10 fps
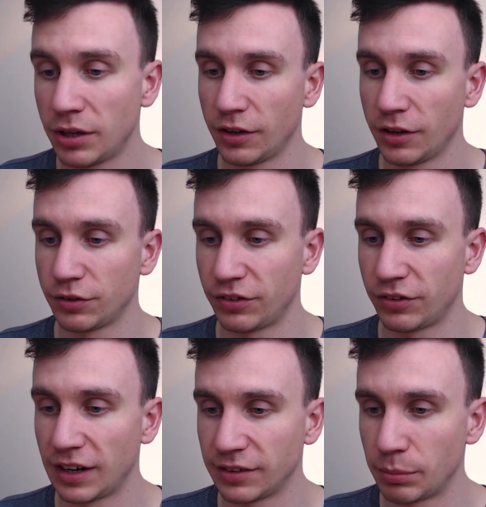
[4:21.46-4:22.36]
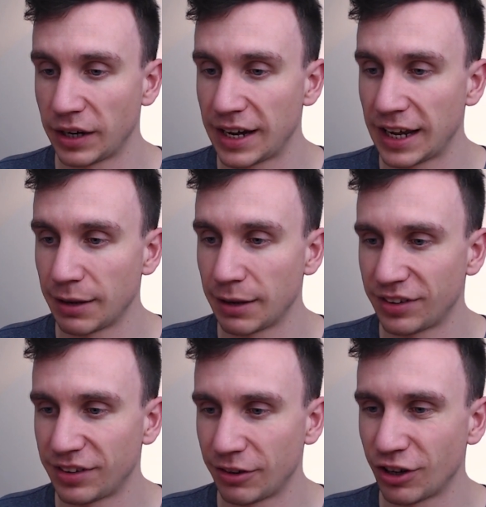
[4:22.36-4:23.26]
So I've selected my name and said
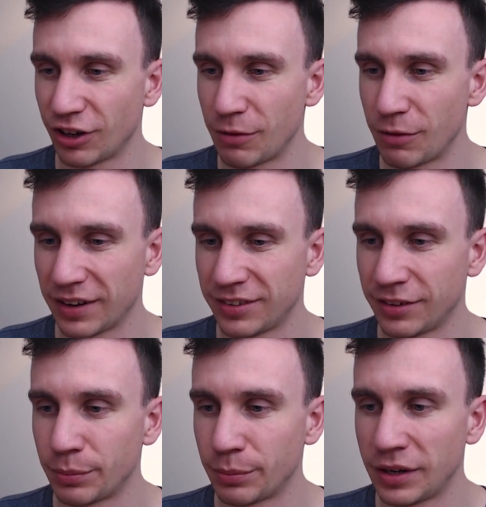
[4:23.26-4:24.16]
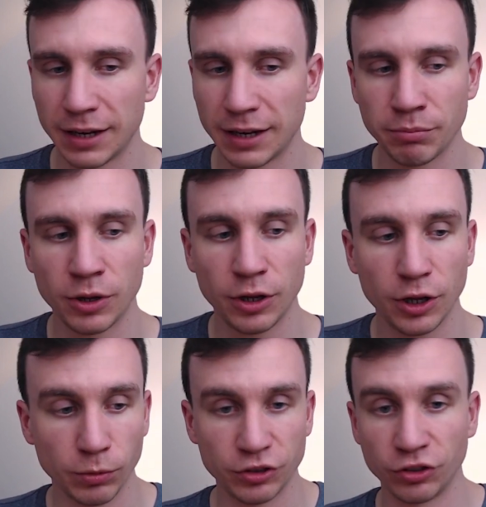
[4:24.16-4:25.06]
shown participant name,
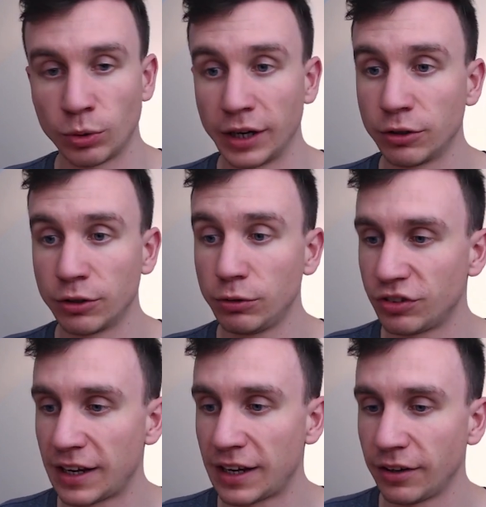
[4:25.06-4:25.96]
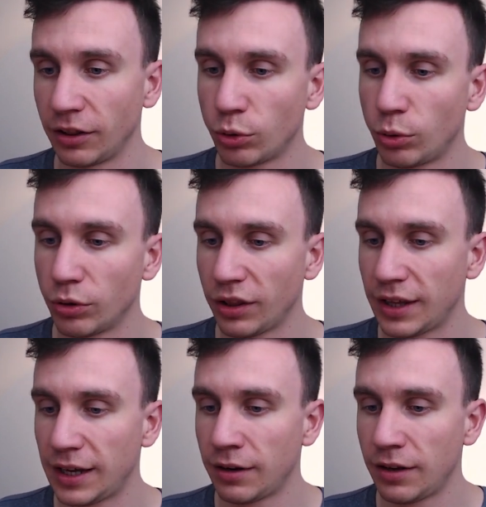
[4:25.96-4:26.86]
which is quite cool, just down in the corner
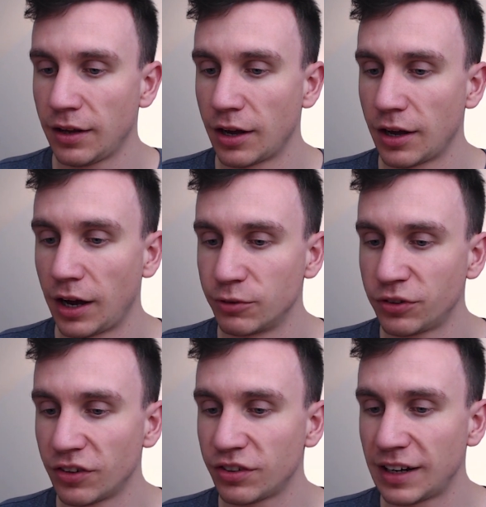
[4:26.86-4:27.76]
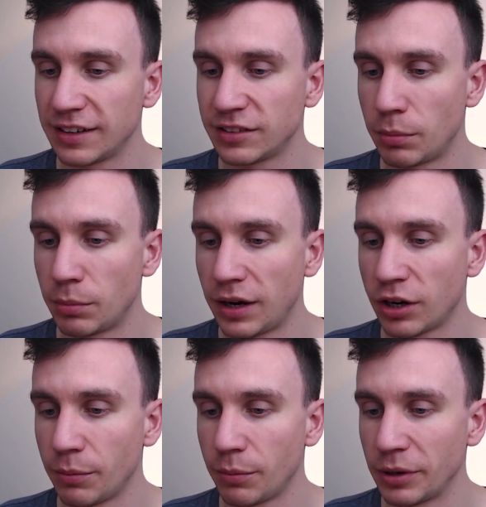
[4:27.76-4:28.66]
there. I've also selected my
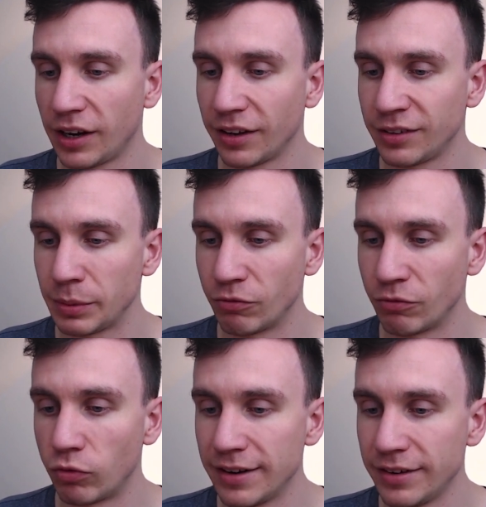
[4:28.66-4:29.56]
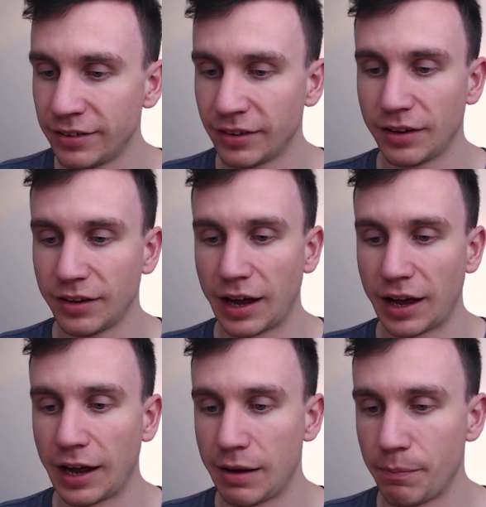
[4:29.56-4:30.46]
primary color to be red.
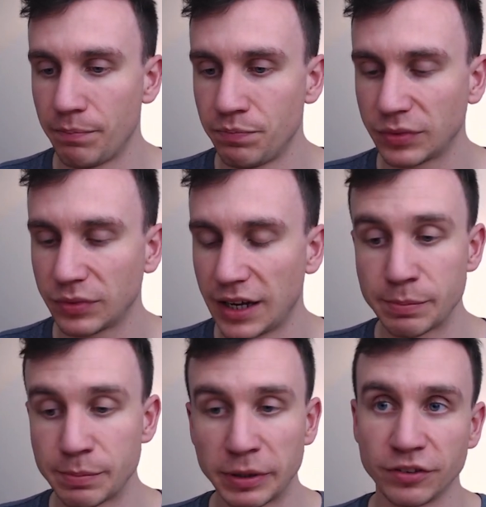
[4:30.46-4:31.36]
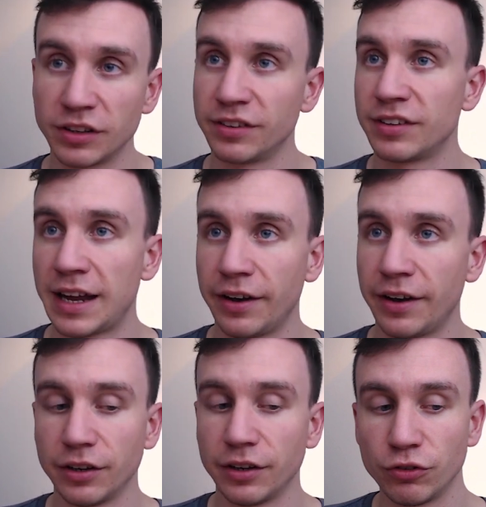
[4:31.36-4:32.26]
Um, as opposed to the
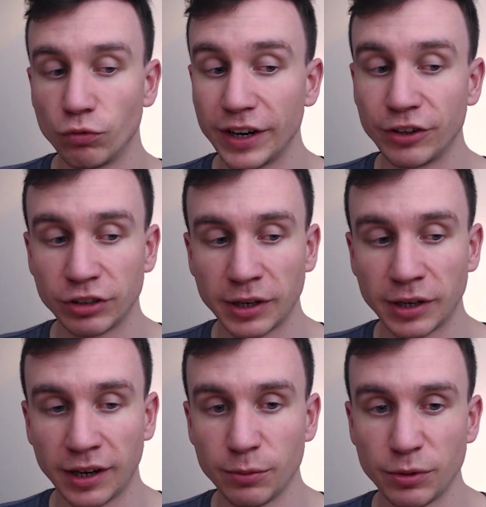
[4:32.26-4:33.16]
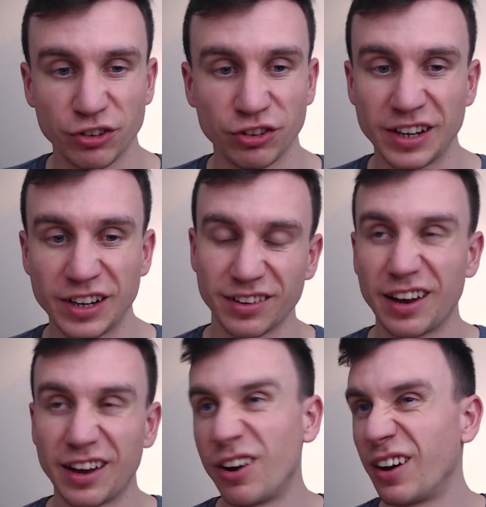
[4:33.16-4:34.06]
standard restream color, which is a
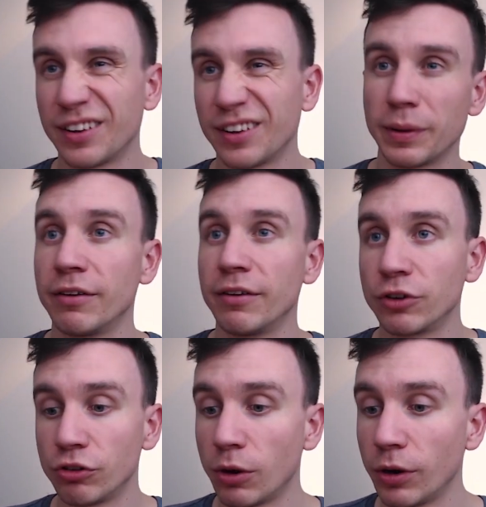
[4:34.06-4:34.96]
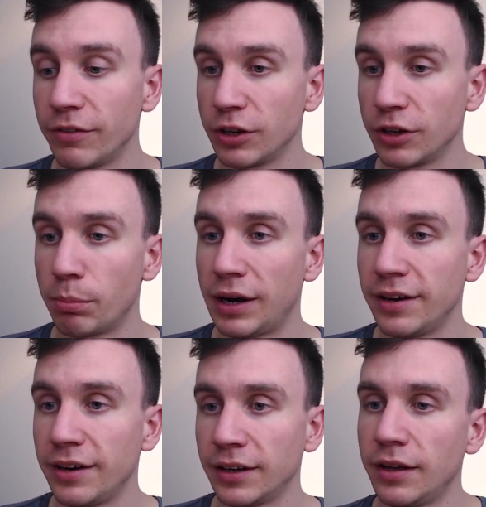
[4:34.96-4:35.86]
nice little bit of control over your branding.